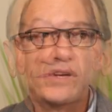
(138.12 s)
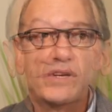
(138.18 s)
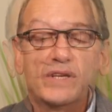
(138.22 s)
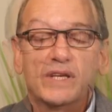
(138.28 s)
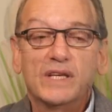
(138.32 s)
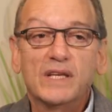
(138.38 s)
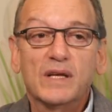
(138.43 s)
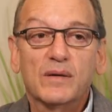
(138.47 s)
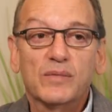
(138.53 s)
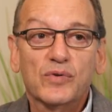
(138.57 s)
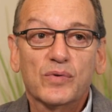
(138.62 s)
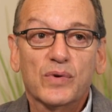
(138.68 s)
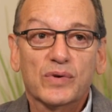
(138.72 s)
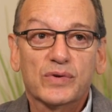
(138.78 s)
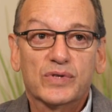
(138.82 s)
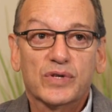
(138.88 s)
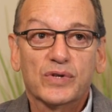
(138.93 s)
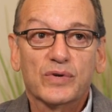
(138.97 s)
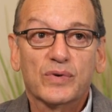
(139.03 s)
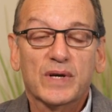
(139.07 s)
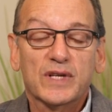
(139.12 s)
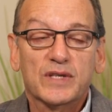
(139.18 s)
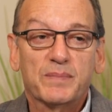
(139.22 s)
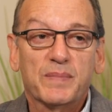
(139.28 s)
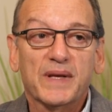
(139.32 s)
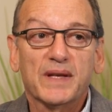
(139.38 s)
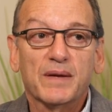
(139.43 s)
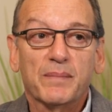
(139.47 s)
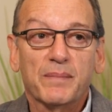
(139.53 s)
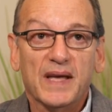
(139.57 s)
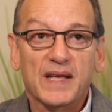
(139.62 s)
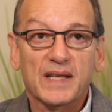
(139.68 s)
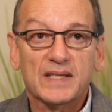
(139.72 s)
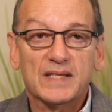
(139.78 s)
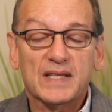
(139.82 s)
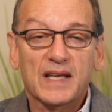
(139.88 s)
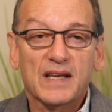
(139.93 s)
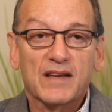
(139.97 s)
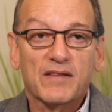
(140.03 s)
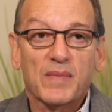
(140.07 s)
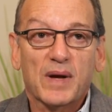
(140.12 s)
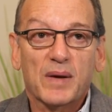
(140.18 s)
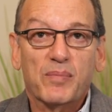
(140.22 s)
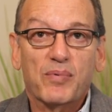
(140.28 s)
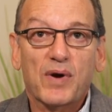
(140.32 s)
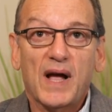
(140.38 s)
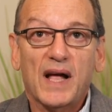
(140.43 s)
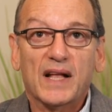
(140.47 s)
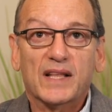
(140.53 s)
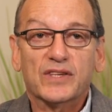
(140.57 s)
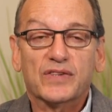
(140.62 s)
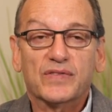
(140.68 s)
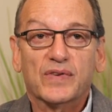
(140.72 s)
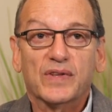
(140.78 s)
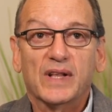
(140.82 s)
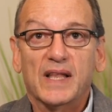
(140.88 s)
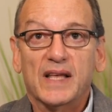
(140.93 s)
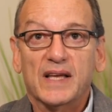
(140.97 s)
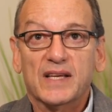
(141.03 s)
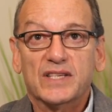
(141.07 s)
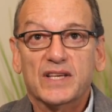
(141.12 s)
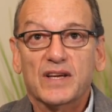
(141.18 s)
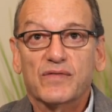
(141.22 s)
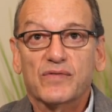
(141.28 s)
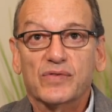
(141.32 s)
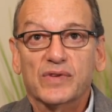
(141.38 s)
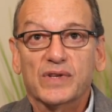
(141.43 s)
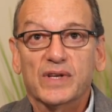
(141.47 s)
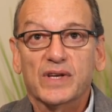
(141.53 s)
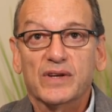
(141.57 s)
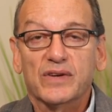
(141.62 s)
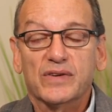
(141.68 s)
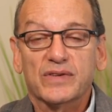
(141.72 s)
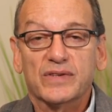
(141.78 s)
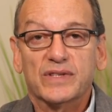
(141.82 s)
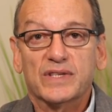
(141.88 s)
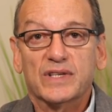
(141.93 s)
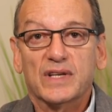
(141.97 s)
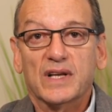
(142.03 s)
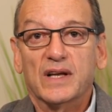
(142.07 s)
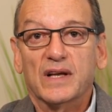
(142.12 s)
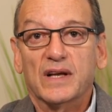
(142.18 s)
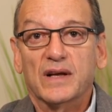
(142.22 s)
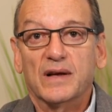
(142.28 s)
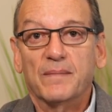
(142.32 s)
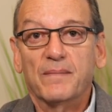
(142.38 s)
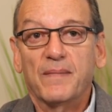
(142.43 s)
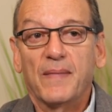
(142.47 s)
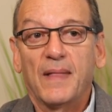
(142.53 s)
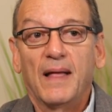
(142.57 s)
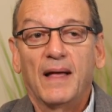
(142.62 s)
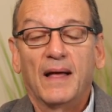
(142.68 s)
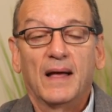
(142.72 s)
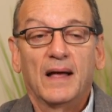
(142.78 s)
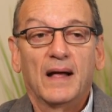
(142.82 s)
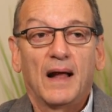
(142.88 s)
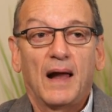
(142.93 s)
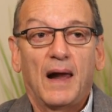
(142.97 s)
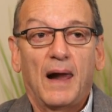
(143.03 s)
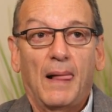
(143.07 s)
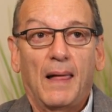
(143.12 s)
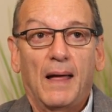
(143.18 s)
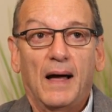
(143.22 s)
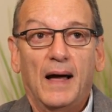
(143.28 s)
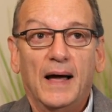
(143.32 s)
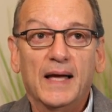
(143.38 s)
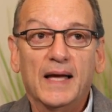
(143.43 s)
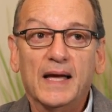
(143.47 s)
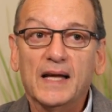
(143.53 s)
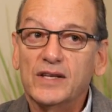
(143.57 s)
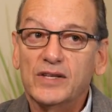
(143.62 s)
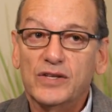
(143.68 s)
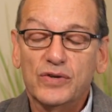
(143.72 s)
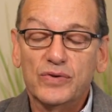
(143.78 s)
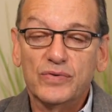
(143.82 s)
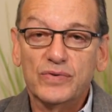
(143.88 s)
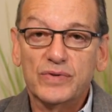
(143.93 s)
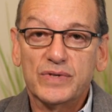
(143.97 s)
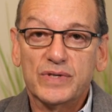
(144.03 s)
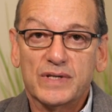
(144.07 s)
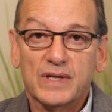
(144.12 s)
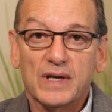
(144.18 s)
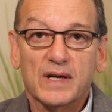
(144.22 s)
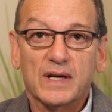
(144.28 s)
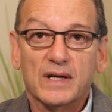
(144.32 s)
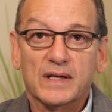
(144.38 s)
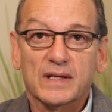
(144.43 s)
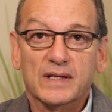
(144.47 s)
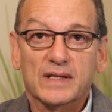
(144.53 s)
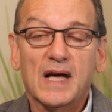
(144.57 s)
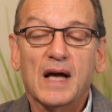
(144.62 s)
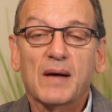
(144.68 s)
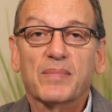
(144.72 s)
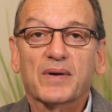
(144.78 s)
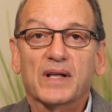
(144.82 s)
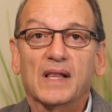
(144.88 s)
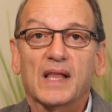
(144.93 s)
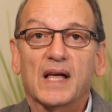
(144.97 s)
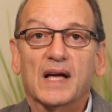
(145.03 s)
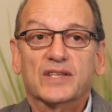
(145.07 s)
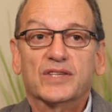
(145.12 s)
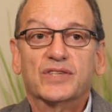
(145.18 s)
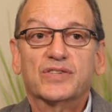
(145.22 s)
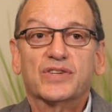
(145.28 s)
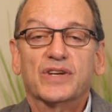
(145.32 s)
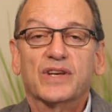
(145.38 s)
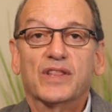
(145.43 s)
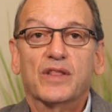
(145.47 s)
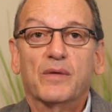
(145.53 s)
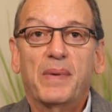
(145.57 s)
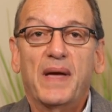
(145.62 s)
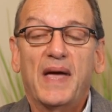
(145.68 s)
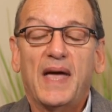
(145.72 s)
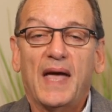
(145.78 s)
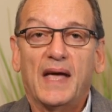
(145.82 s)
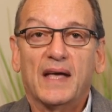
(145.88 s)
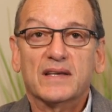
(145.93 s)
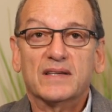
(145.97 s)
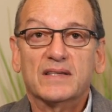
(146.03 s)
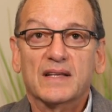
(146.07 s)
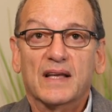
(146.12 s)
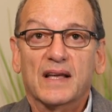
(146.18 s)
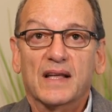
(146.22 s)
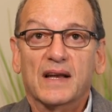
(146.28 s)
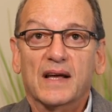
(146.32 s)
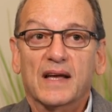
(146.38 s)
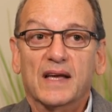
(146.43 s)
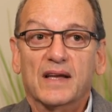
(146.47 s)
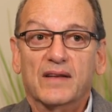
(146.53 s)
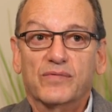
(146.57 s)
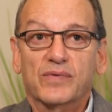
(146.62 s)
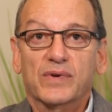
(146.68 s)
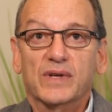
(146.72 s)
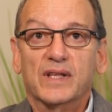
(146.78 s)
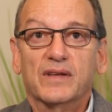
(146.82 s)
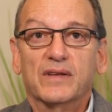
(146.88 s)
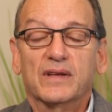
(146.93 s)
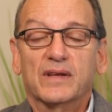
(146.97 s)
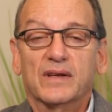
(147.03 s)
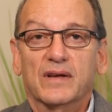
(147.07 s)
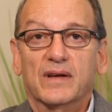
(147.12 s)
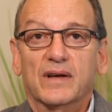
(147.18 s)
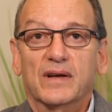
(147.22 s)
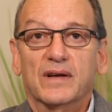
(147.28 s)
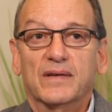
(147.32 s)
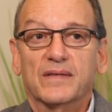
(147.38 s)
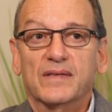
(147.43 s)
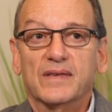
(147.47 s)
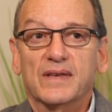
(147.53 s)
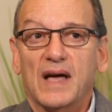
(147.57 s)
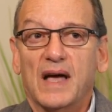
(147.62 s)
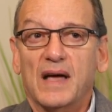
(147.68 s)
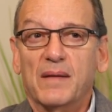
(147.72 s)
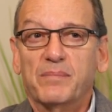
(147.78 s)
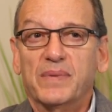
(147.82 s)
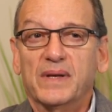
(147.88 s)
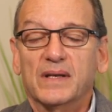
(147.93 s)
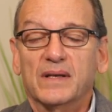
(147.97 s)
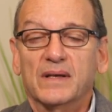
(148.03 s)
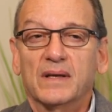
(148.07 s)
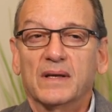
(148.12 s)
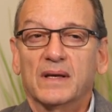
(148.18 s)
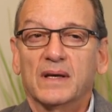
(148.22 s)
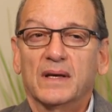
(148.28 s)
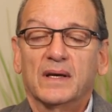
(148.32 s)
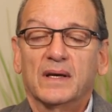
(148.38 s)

TWO2 has been a mainstay of my practice for the last several years. I had used topical oxygen in the past, and I had really not been